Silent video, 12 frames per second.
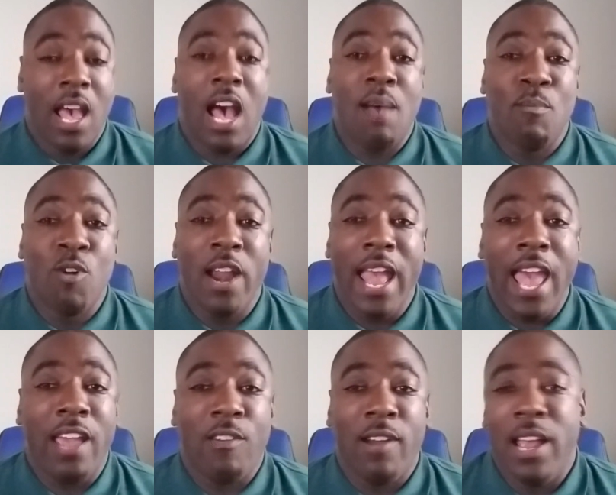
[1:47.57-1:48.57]
I'm more
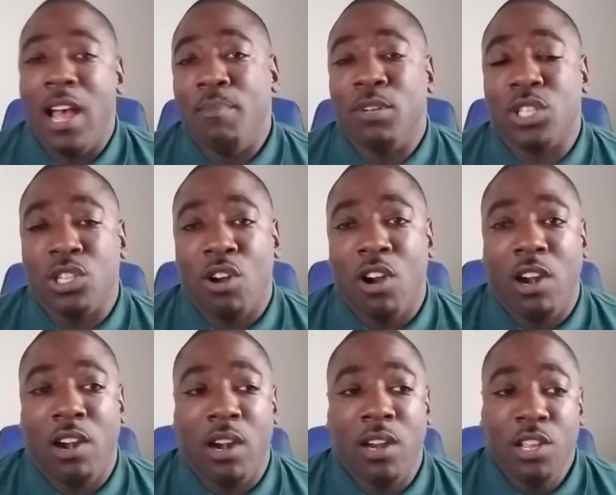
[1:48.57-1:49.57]
accurate. I'm the
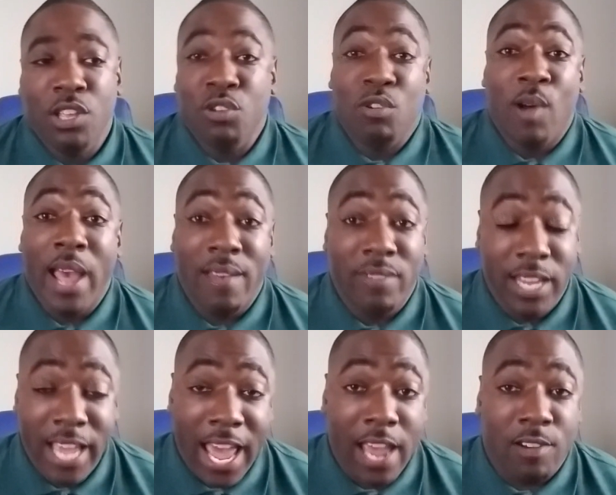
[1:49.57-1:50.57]
starter. You don't have
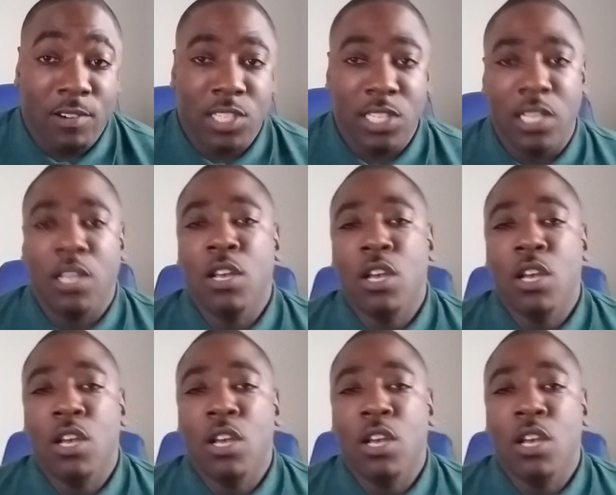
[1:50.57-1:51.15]
any accuracy.